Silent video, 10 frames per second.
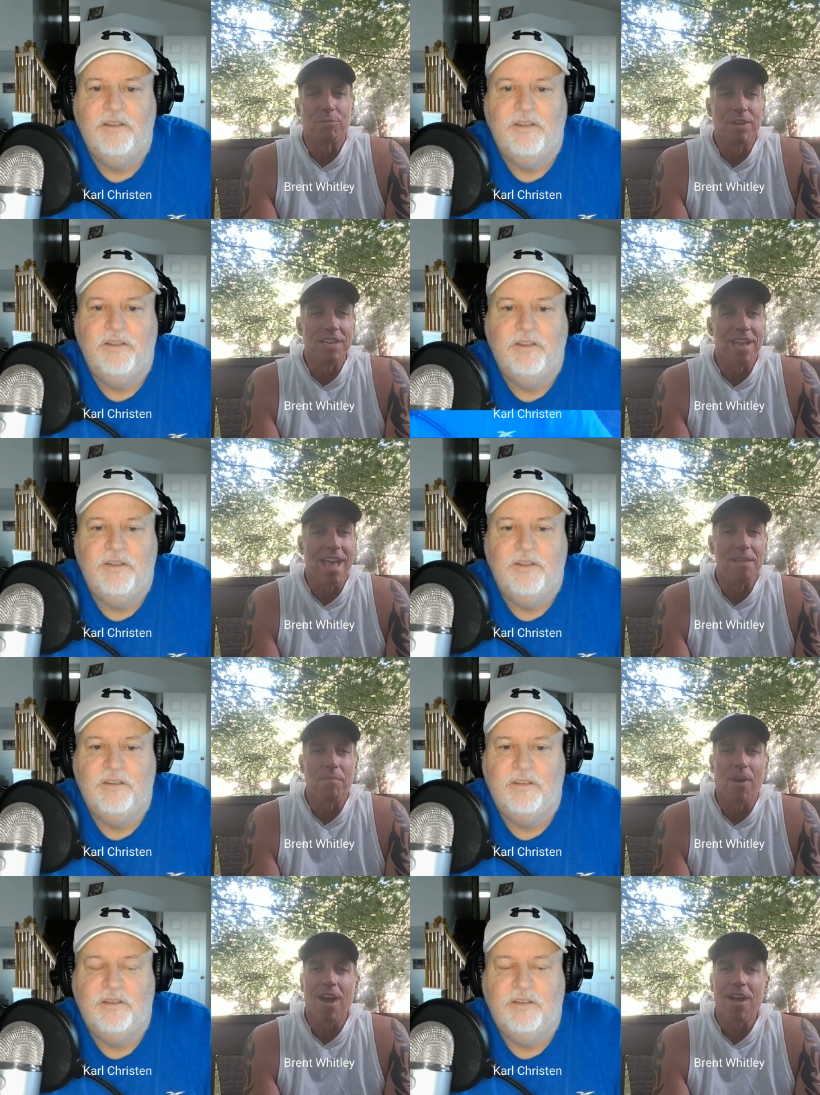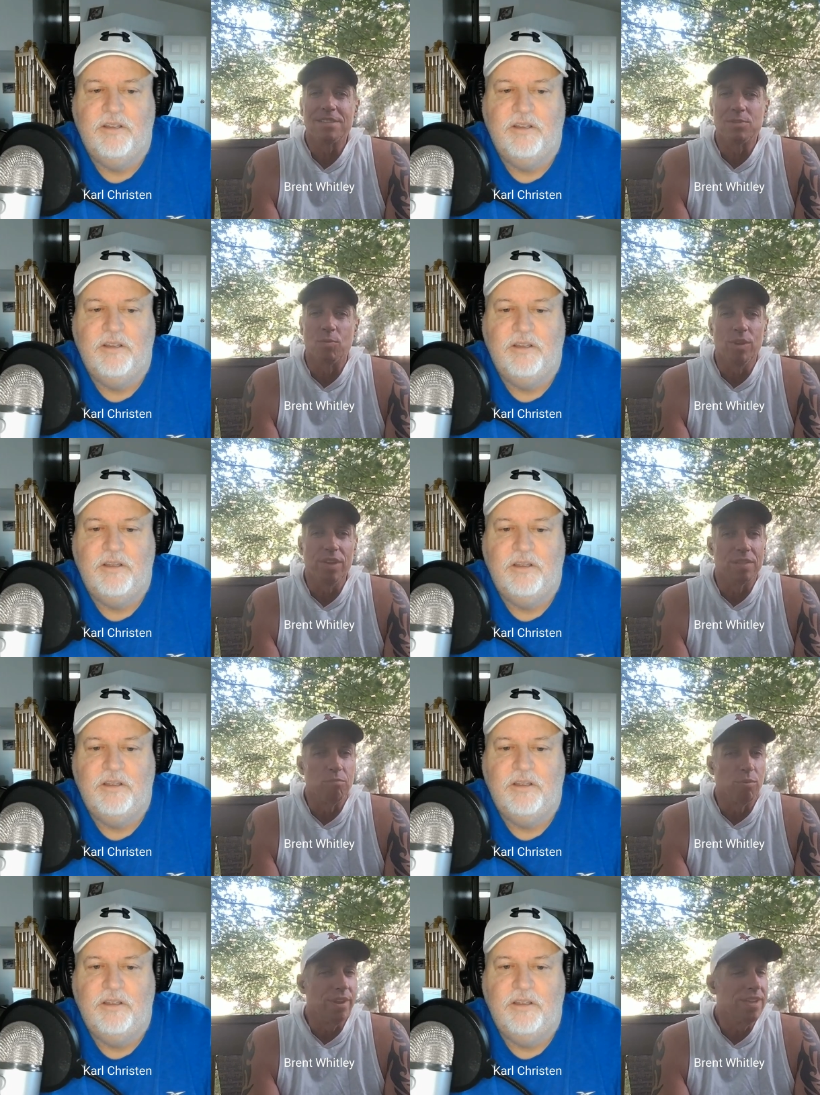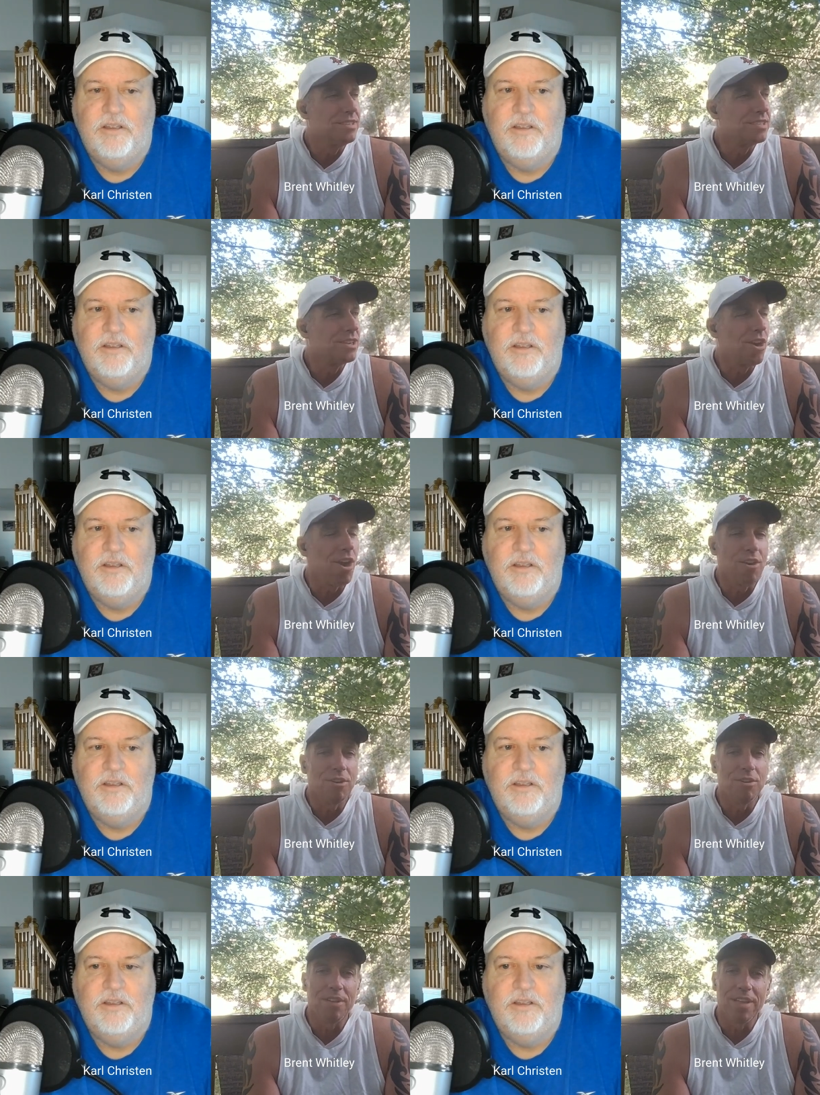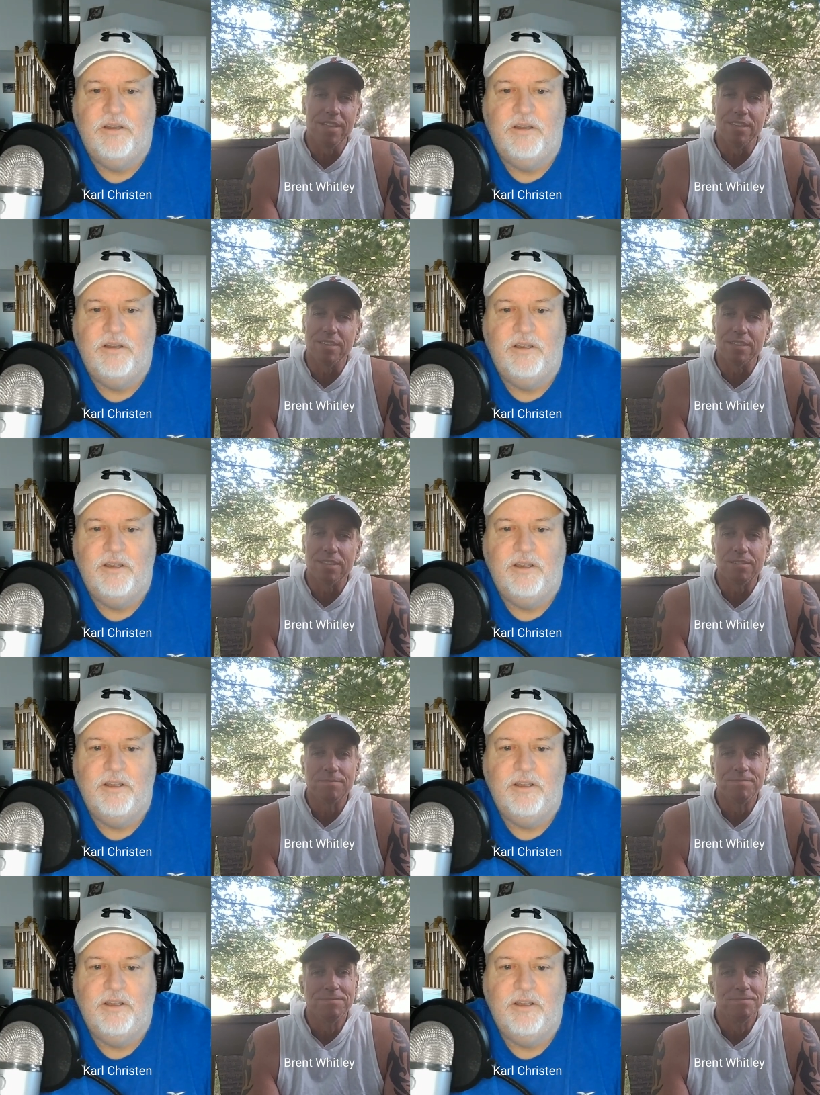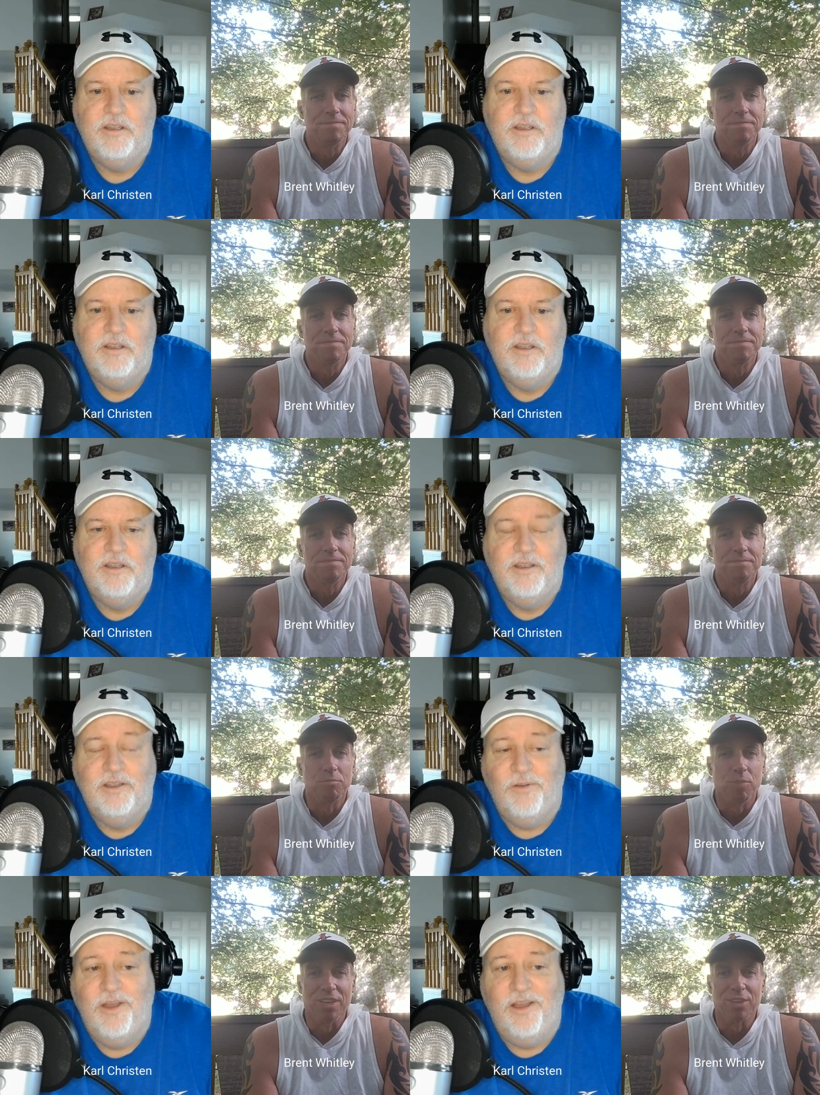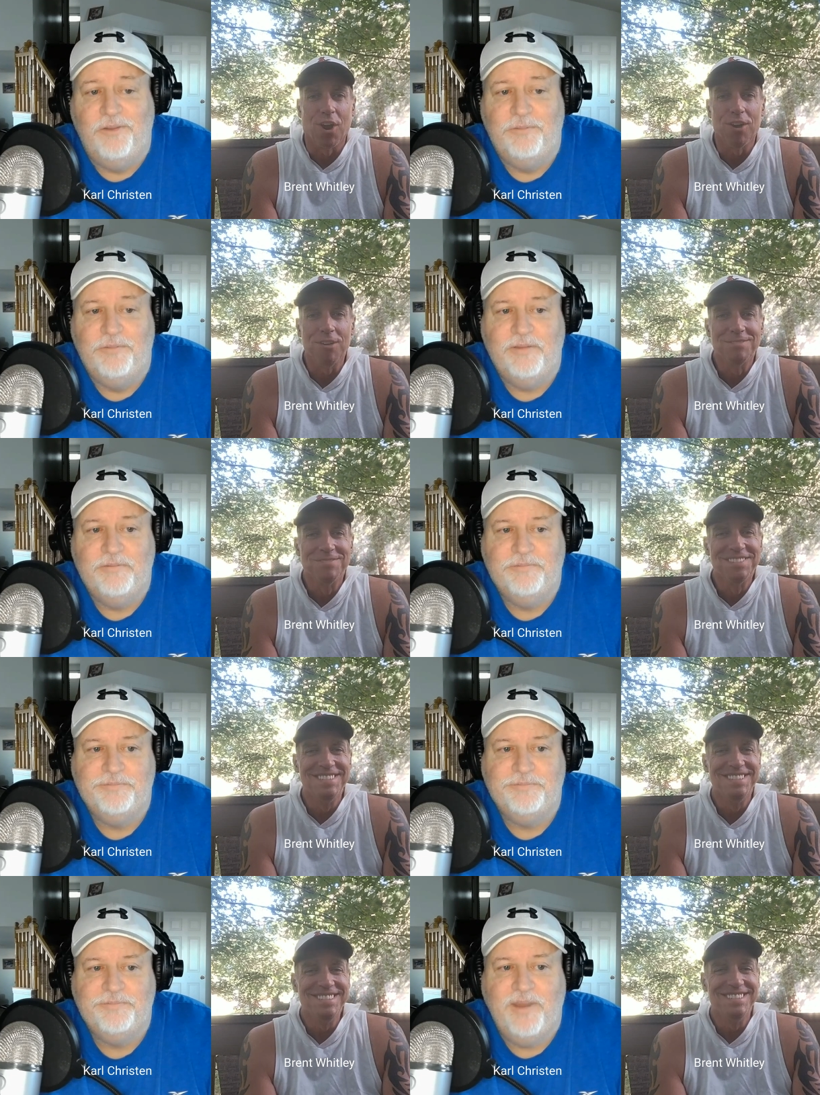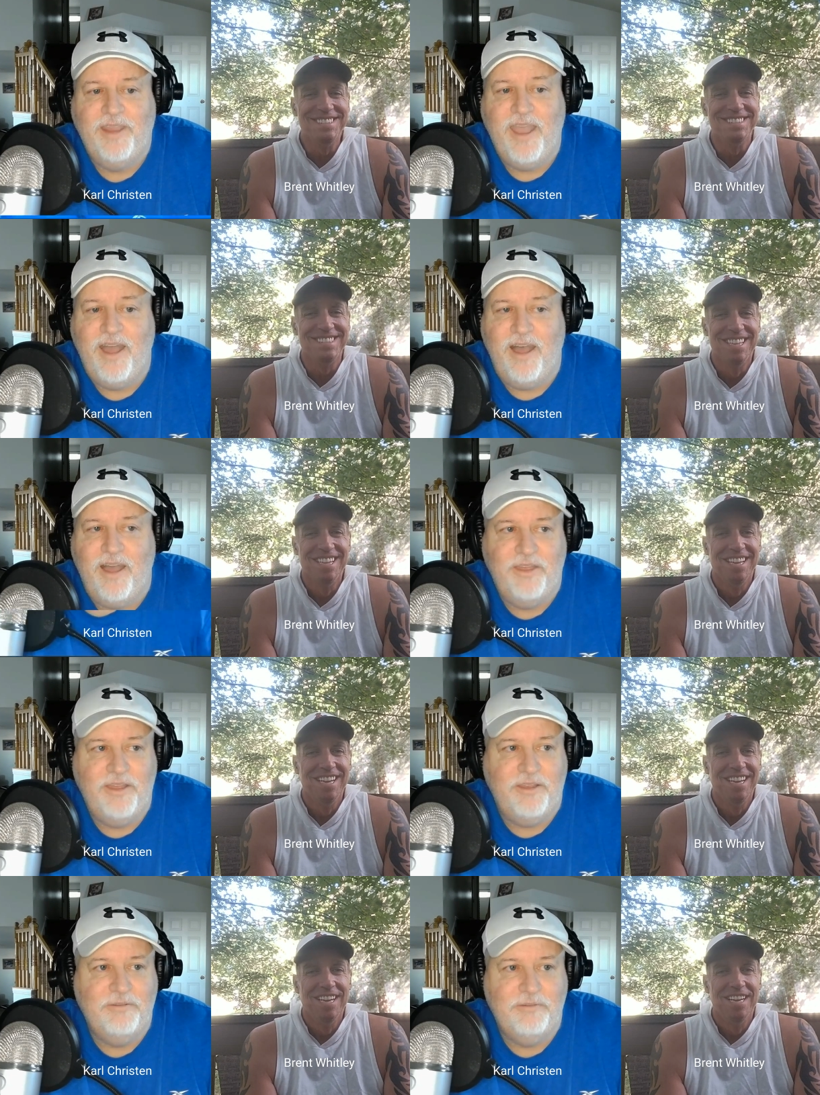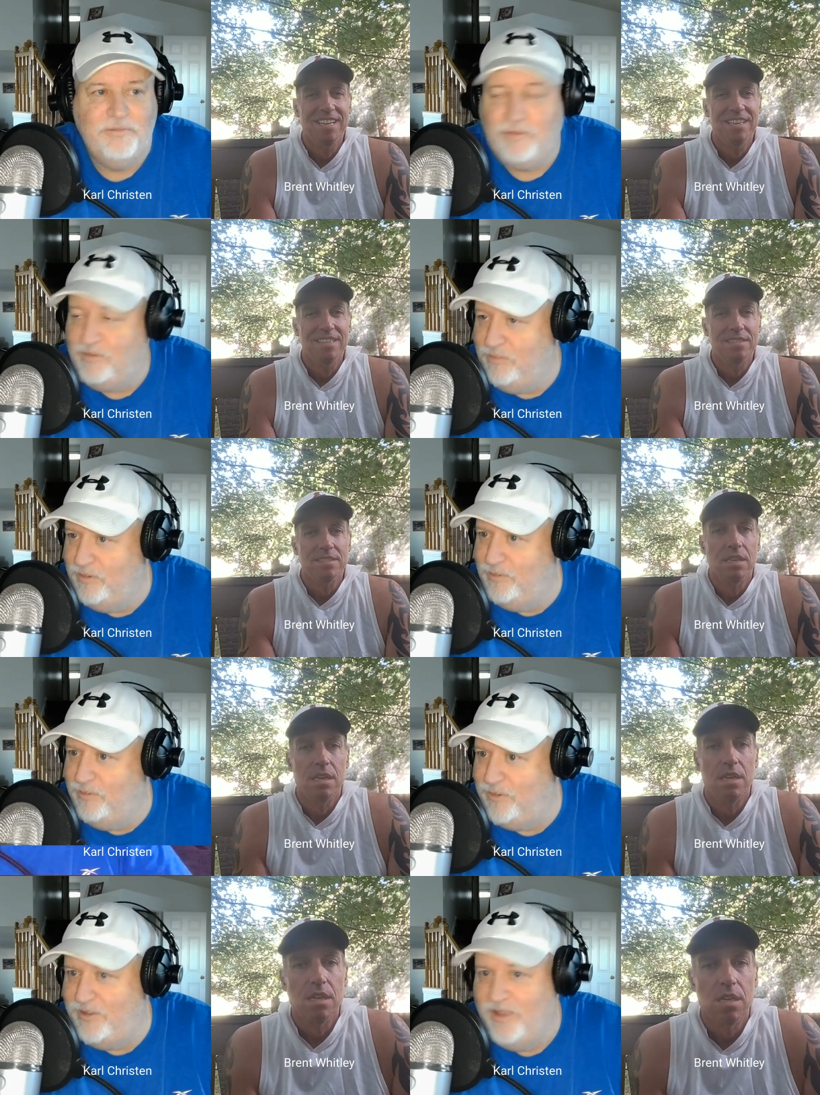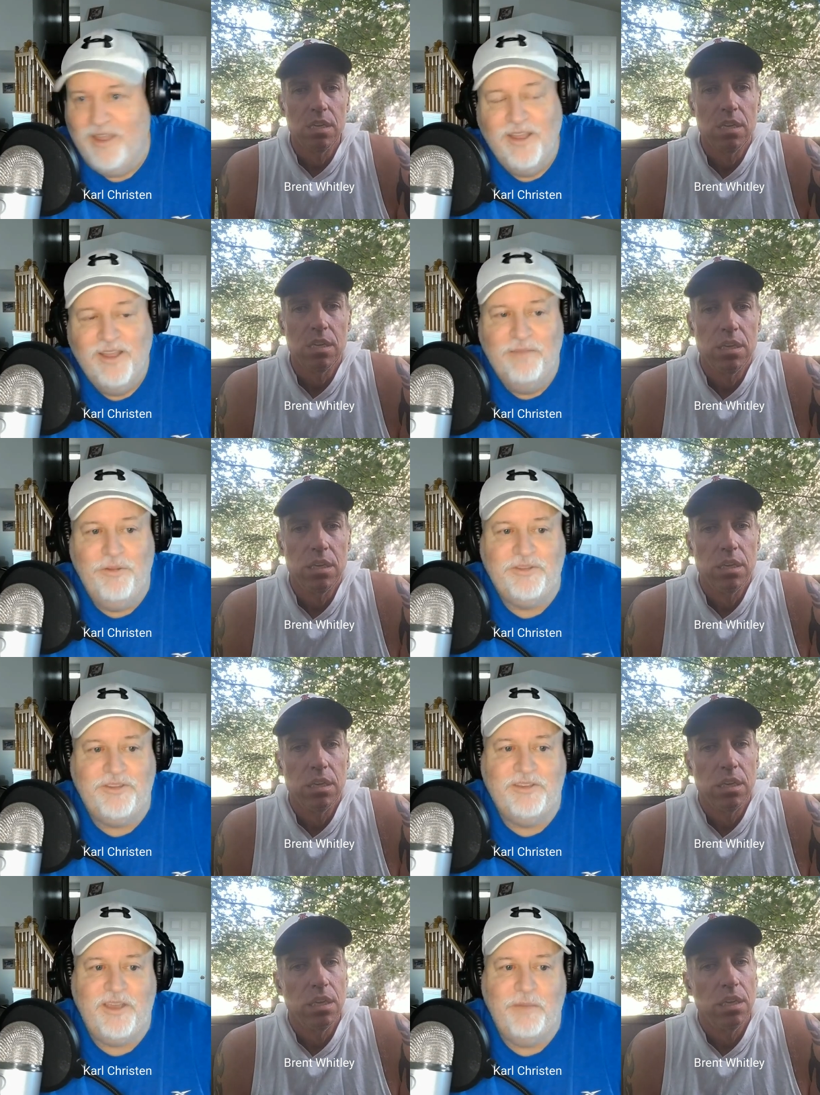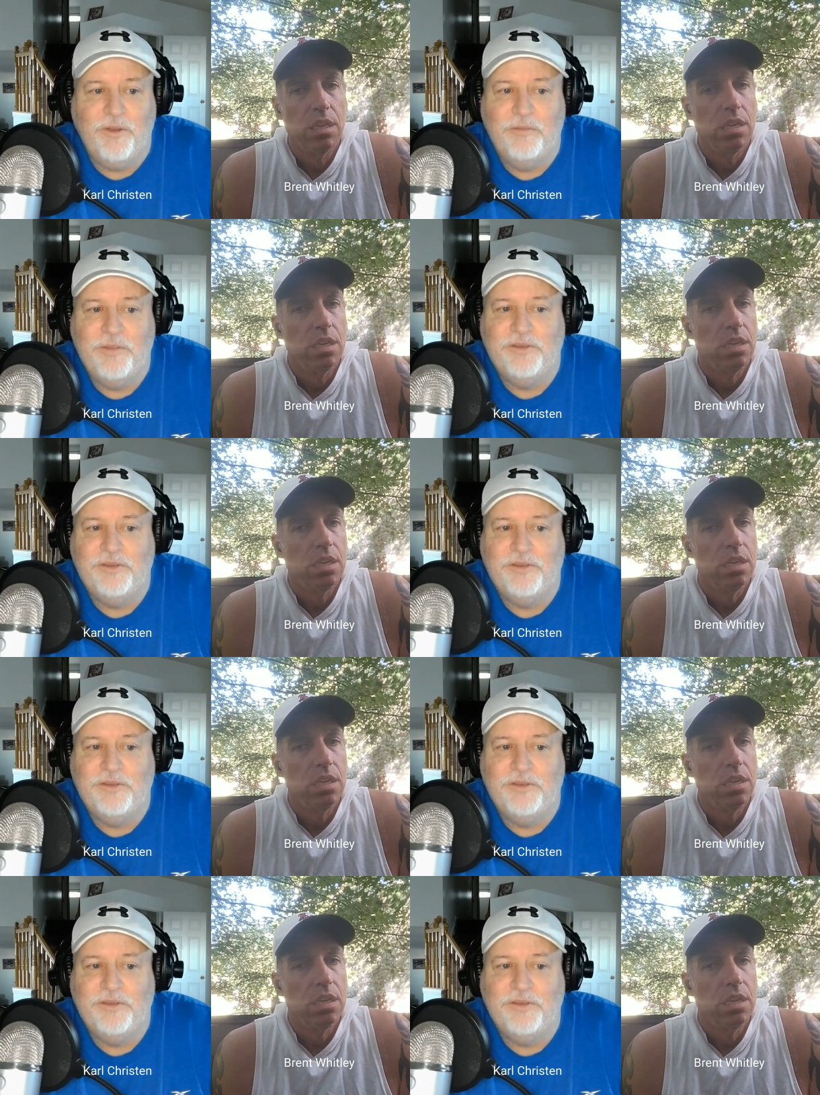Speaker 1: Three Dad Bods with Brent, Karl, and. Well, Karl?
Speaker 2: Yeah, I think we're, we're, we're most of the time we're going to be